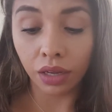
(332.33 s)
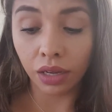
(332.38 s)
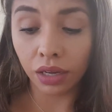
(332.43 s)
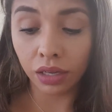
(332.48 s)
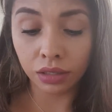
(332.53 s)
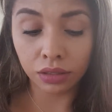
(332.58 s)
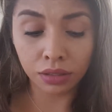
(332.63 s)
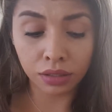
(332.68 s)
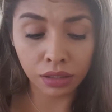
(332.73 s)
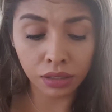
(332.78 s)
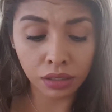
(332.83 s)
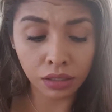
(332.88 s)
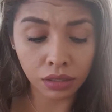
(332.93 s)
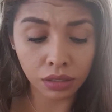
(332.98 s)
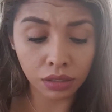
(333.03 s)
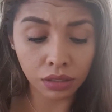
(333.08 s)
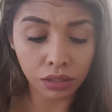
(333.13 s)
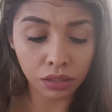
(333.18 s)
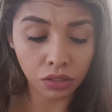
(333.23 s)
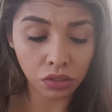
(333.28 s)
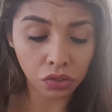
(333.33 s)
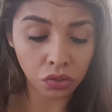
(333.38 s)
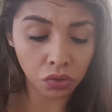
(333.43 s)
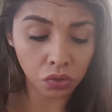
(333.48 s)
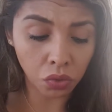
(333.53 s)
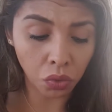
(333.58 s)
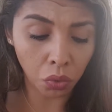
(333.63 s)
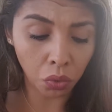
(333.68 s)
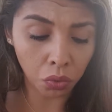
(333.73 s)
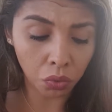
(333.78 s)
and this, it's
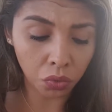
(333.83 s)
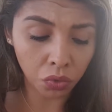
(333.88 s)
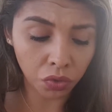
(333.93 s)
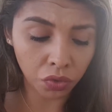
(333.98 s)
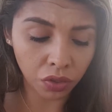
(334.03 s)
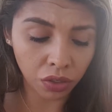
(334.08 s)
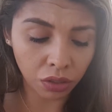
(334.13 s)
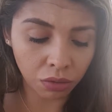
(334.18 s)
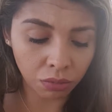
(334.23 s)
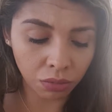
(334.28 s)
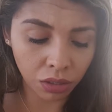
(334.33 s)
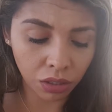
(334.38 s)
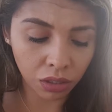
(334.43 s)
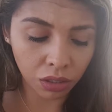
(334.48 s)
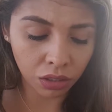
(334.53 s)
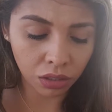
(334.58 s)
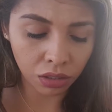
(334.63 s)
so creamy.